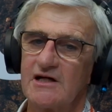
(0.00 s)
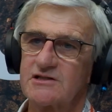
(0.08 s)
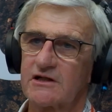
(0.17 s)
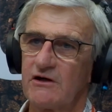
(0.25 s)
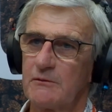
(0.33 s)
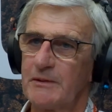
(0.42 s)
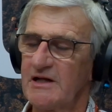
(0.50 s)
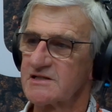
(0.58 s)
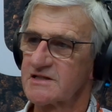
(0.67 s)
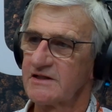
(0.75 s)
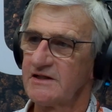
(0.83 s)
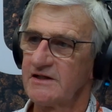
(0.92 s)
to grow
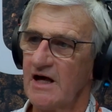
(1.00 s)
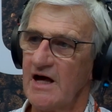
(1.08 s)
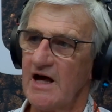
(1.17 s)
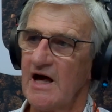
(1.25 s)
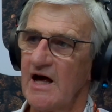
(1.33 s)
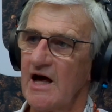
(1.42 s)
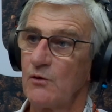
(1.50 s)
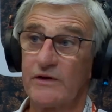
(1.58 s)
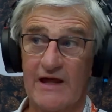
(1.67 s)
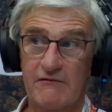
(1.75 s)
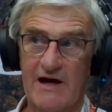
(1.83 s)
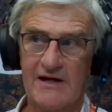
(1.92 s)
plants in
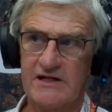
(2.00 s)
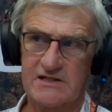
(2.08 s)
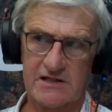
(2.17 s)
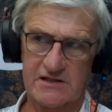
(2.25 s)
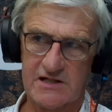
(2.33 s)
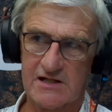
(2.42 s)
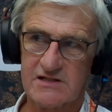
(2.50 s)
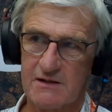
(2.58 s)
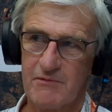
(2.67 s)
without any success.